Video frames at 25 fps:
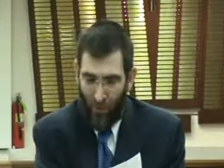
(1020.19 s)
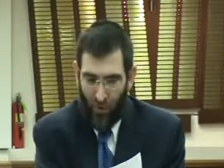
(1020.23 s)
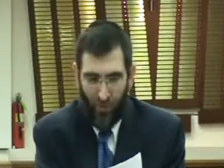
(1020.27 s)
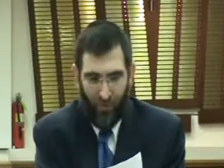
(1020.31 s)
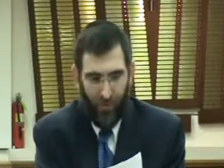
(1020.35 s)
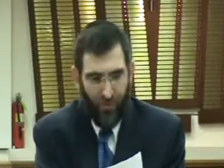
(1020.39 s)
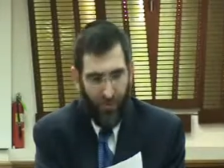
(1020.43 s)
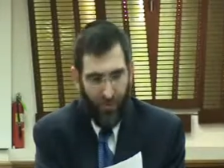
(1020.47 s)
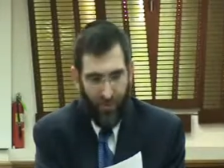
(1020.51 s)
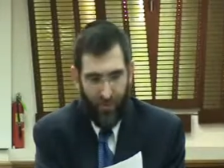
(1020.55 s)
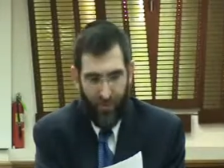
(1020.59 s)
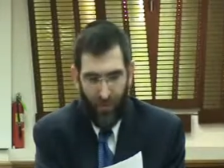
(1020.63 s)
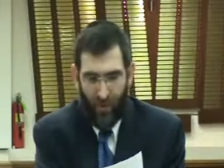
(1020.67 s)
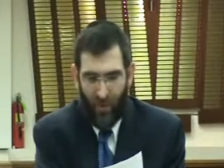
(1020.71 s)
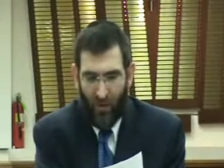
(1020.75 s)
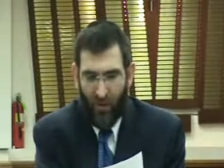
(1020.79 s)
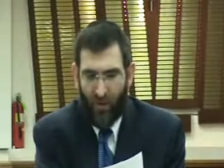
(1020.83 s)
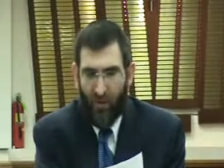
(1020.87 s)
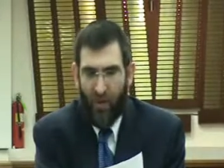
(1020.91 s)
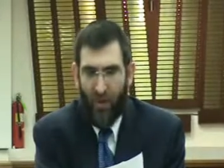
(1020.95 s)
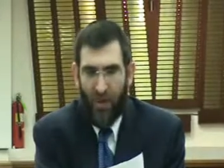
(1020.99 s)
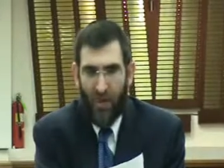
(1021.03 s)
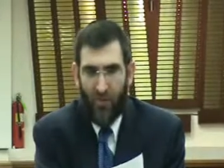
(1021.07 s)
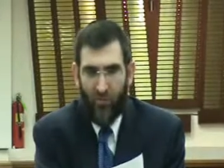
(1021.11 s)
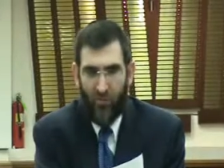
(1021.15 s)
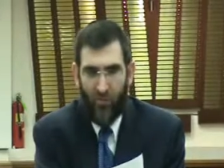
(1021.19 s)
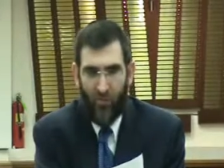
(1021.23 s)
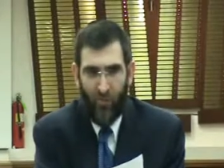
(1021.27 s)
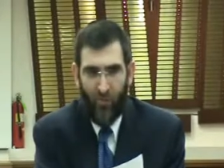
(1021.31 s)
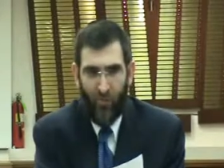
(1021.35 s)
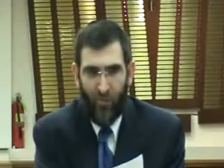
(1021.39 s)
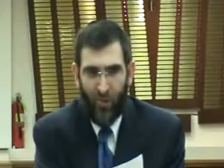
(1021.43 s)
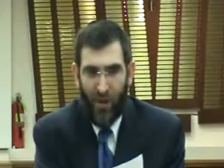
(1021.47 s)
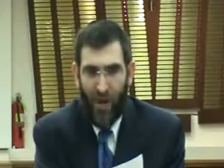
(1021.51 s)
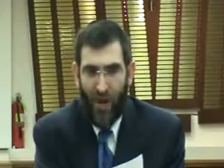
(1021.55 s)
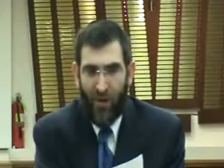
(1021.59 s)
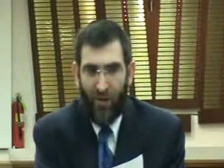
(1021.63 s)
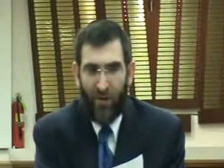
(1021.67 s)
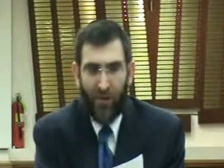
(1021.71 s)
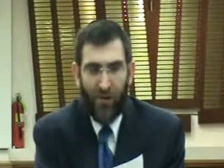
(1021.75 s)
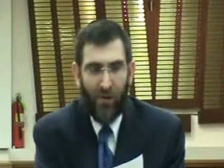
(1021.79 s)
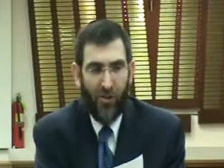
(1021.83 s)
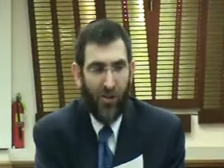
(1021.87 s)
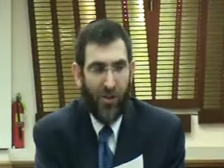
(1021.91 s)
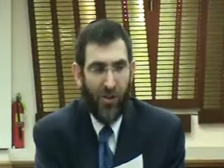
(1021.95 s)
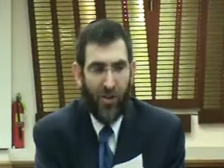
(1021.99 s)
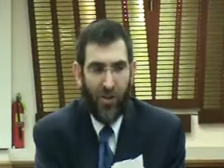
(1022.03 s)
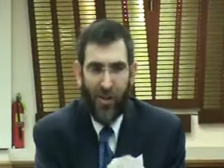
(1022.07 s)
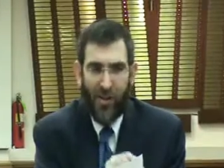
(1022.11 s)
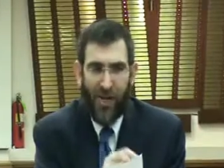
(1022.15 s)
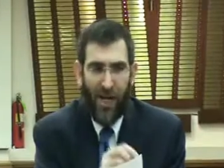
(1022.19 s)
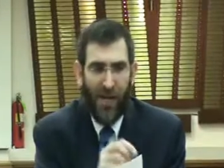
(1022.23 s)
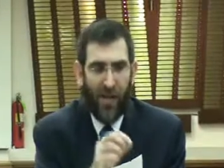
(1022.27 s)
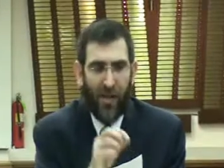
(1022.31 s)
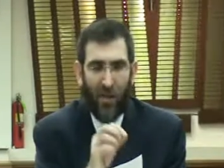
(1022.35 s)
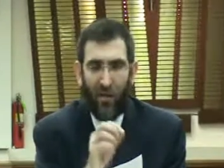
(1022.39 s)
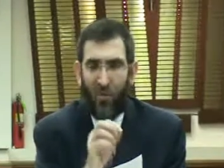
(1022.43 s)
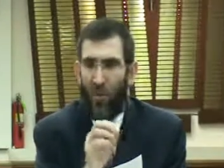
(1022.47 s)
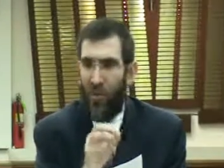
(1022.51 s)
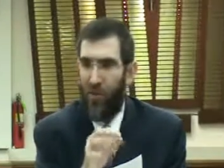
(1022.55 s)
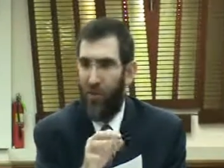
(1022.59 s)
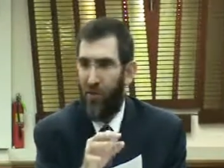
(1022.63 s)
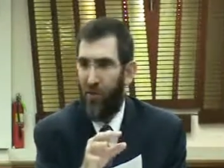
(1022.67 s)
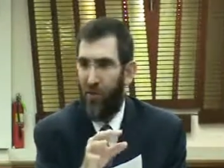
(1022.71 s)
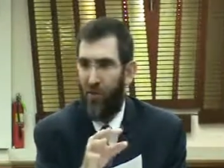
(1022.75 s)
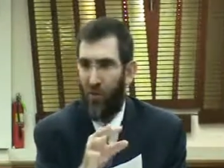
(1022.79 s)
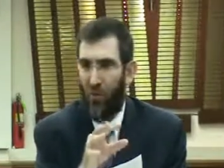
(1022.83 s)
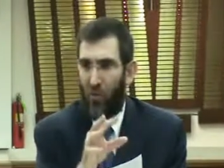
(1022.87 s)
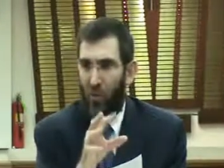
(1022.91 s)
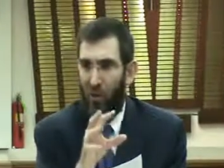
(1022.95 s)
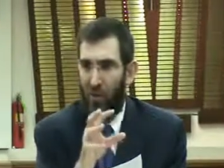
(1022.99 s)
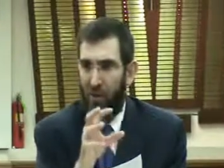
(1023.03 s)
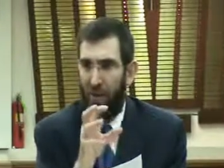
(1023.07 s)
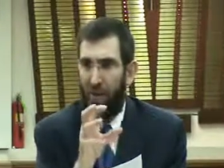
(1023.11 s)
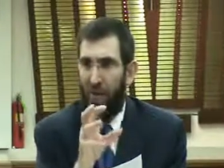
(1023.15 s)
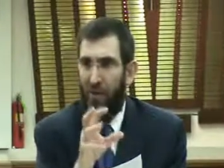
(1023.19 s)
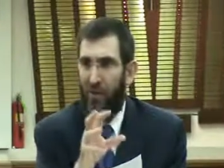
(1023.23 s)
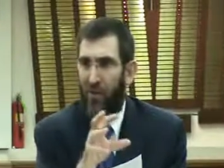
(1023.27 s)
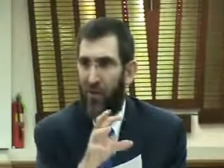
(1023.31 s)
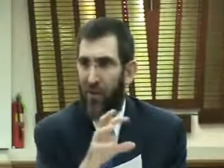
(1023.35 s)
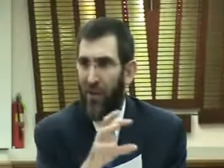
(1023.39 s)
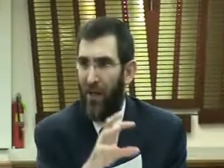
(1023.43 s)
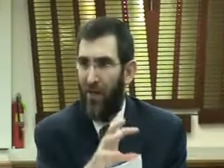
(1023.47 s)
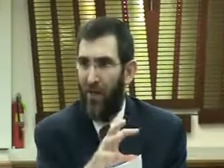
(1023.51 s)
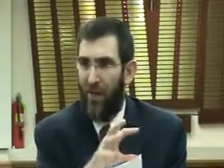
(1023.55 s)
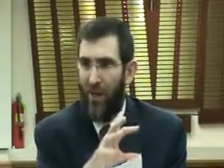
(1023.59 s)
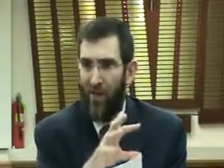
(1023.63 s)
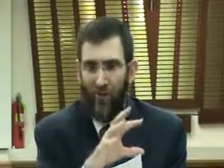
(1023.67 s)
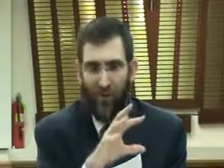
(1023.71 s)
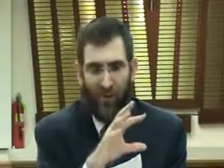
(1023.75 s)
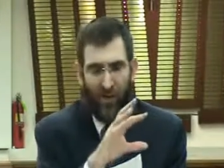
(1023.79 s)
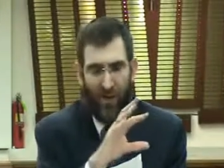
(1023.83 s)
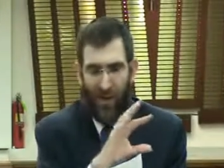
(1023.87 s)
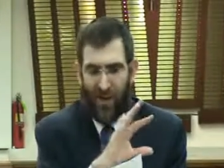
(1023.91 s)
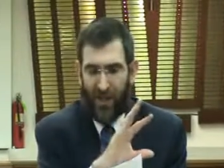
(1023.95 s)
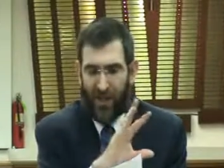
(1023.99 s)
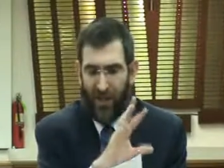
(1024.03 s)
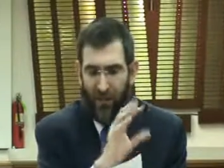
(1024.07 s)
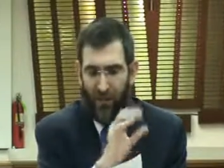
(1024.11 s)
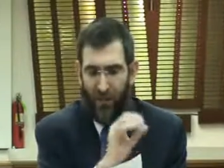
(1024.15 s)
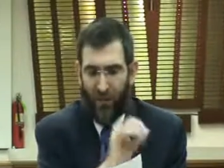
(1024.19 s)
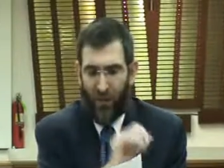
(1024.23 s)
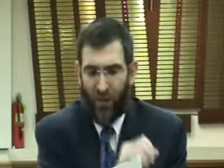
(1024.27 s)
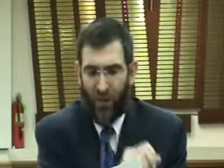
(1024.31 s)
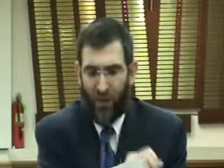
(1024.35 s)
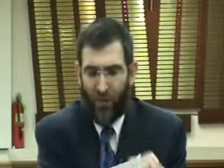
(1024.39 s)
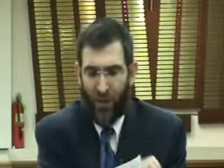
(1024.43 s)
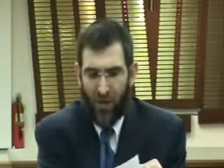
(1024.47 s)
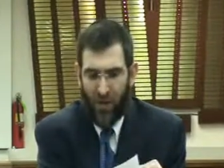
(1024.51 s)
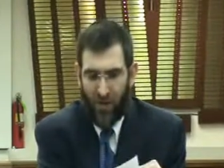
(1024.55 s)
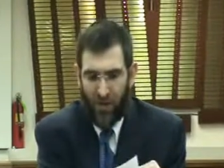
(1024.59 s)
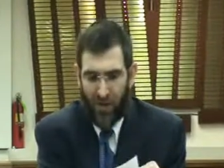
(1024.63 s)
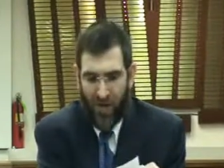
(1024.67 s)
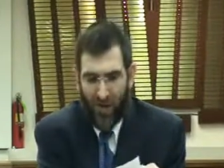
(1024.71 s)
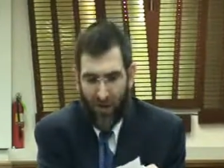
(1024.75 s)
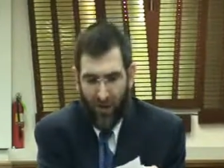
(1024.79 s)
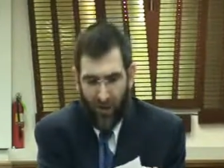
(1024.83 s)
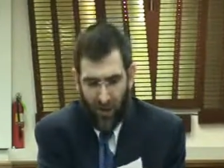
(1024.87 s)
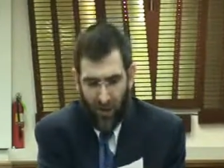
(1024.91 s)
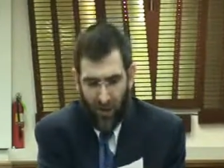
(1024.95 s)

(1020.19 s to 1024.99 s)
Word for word: Good. Okay. For now, just, just ask the questions. We'll work on the answers later. Now, just ask, the, put the questions